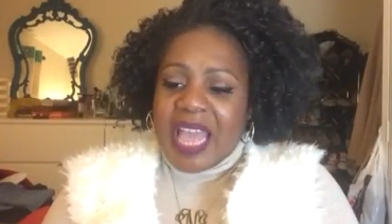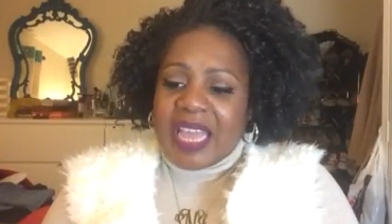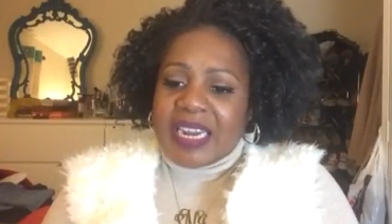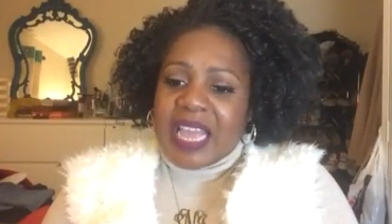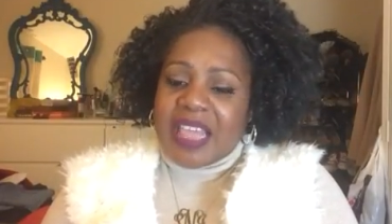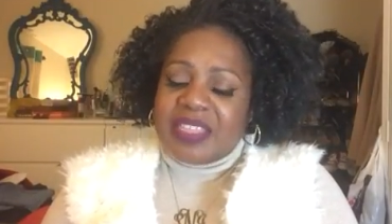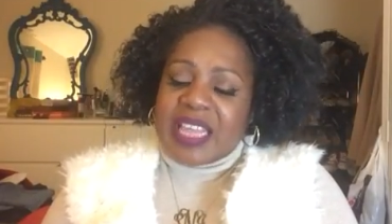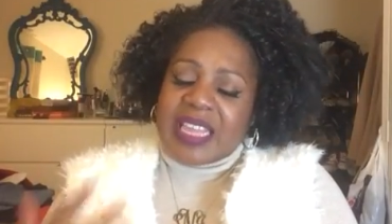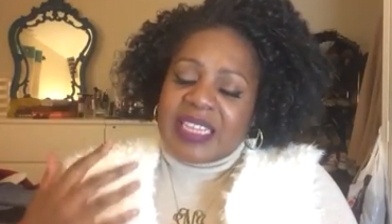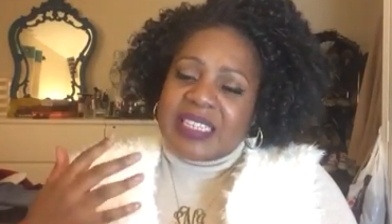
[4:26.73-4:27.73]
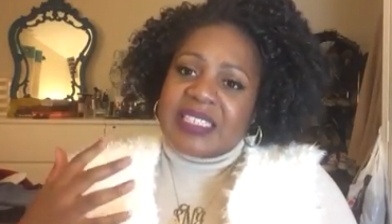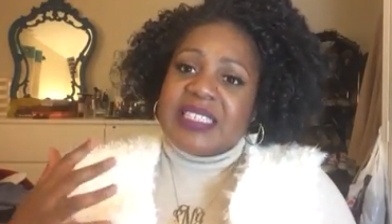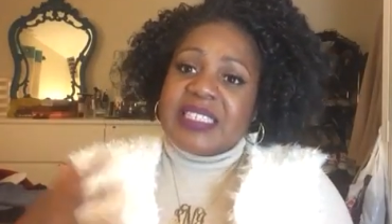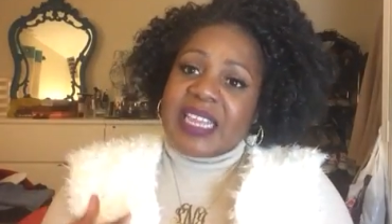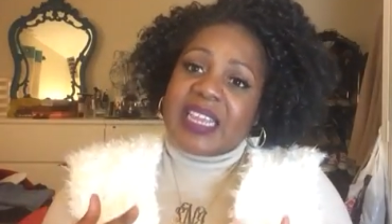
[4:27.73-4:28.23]
and they
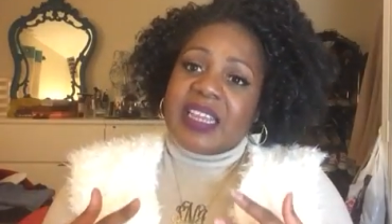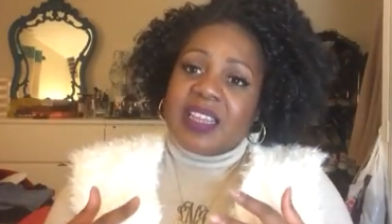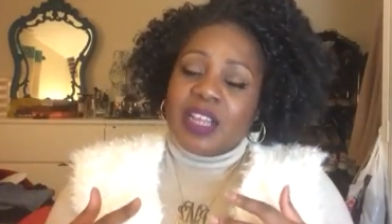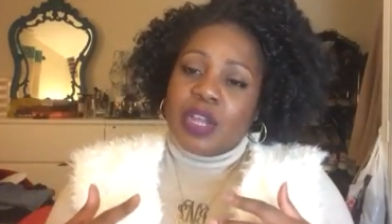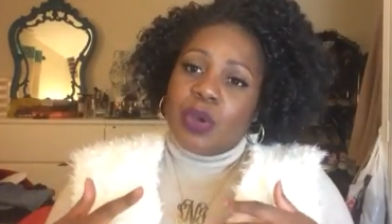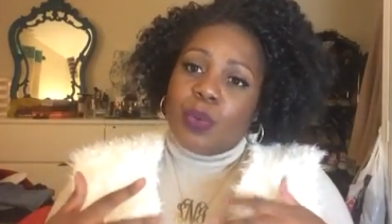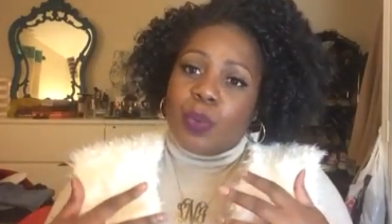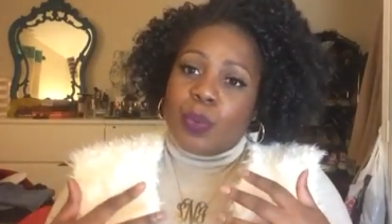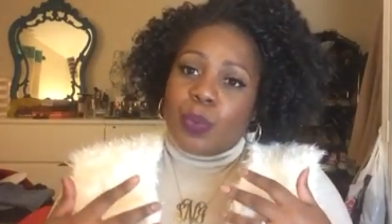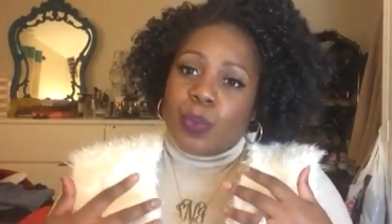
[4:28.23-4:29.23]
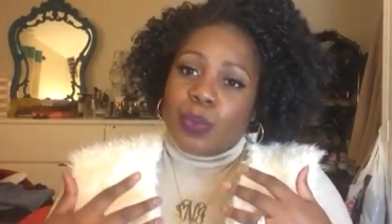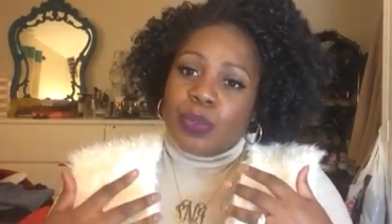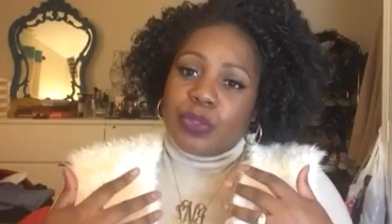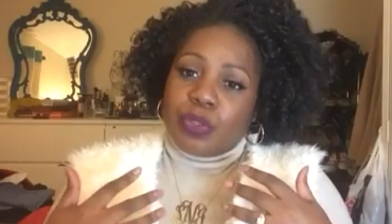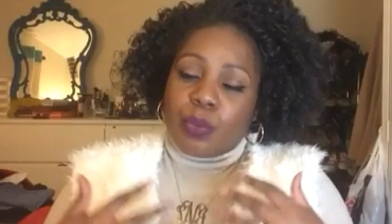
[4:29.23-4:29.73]
sync
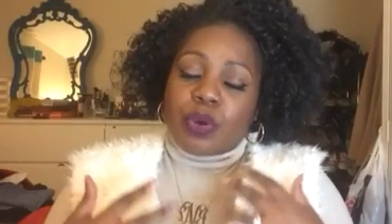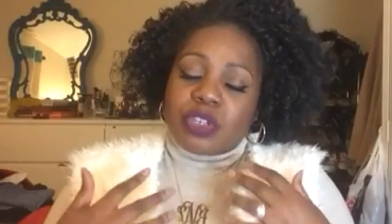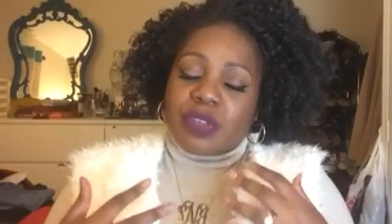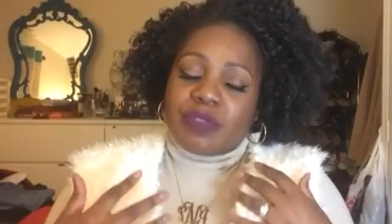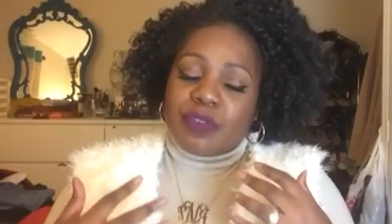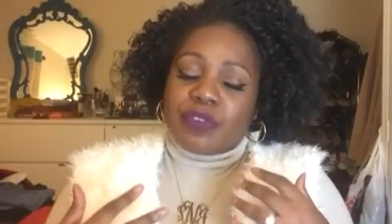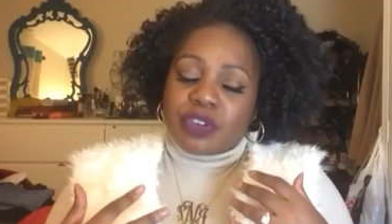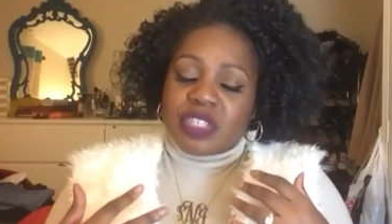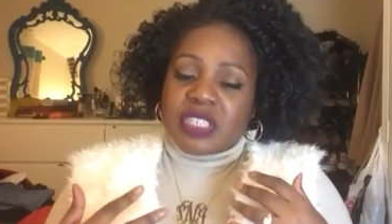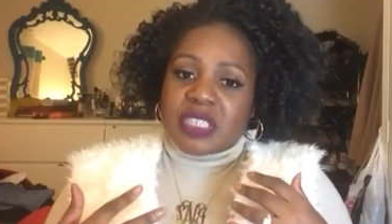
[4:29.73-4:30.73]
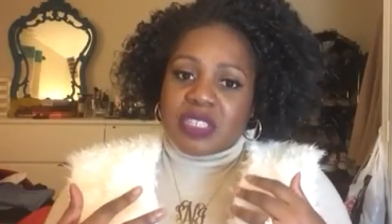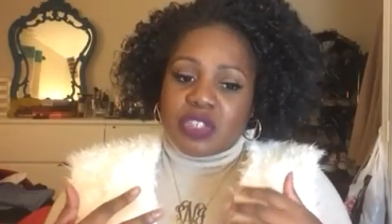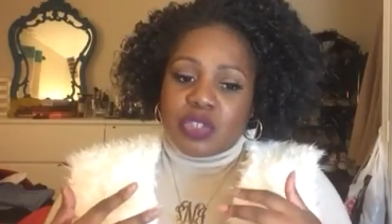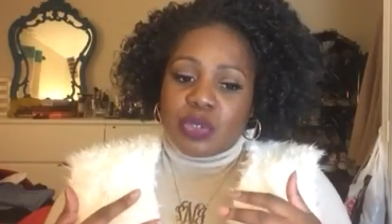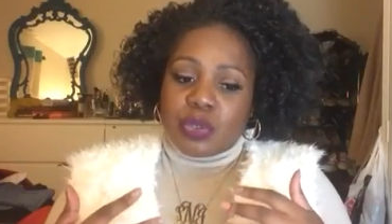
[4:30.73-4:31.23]
the words of the
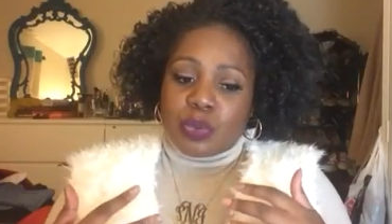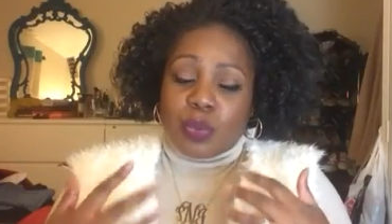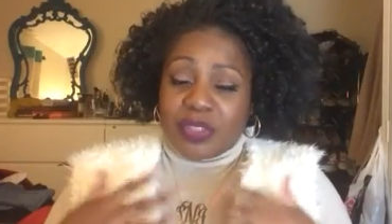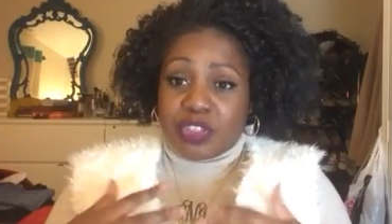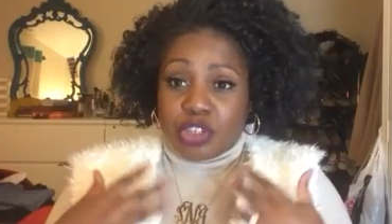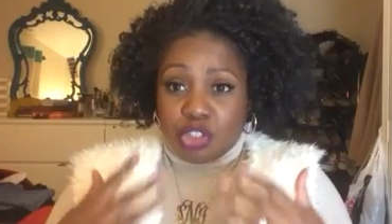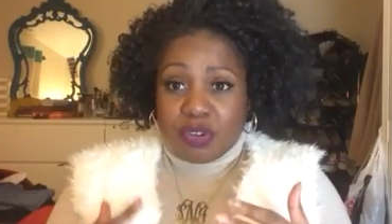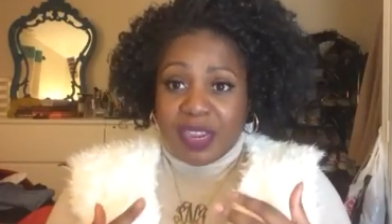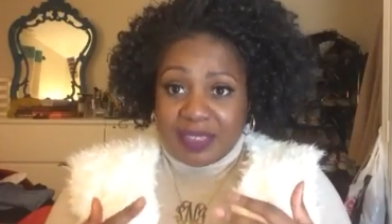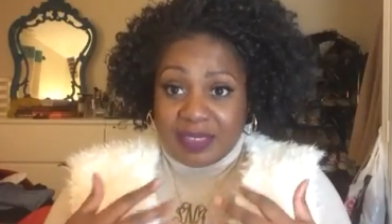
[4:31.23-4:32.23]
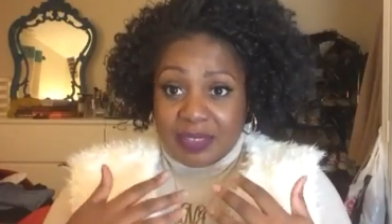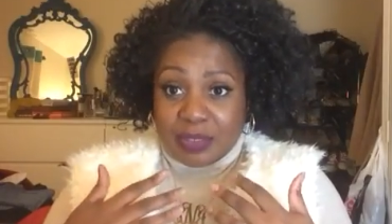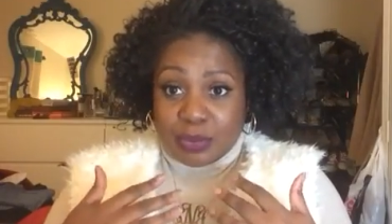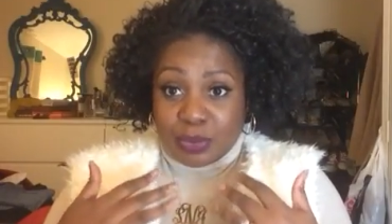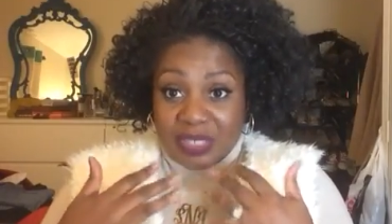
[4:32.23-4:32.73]
verses to what they're trying
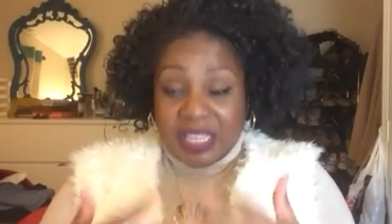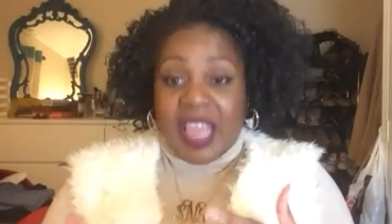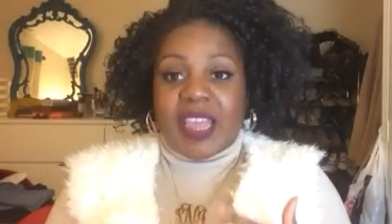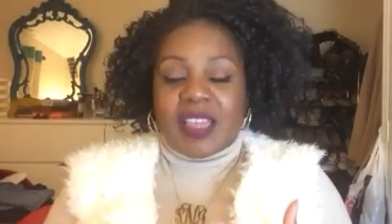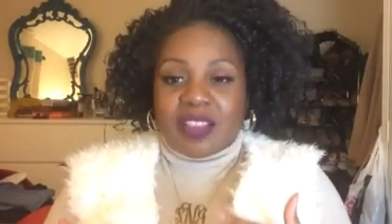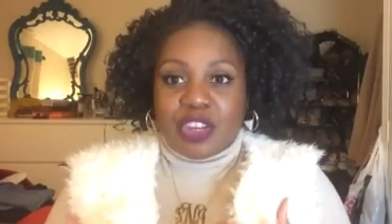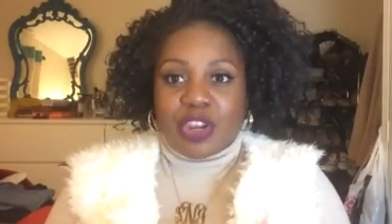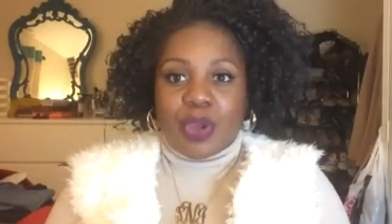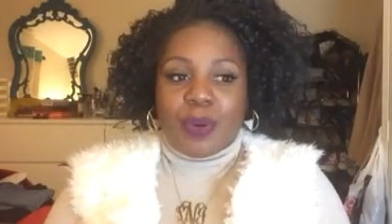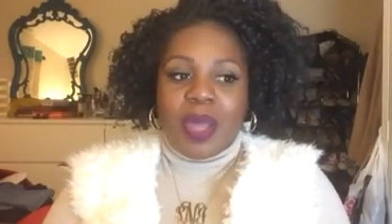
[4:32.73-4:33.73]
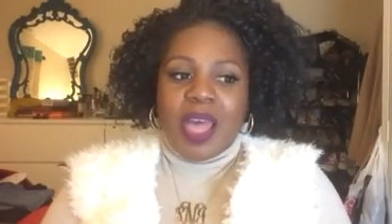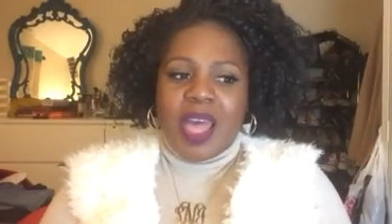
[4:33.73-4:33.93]
to say you know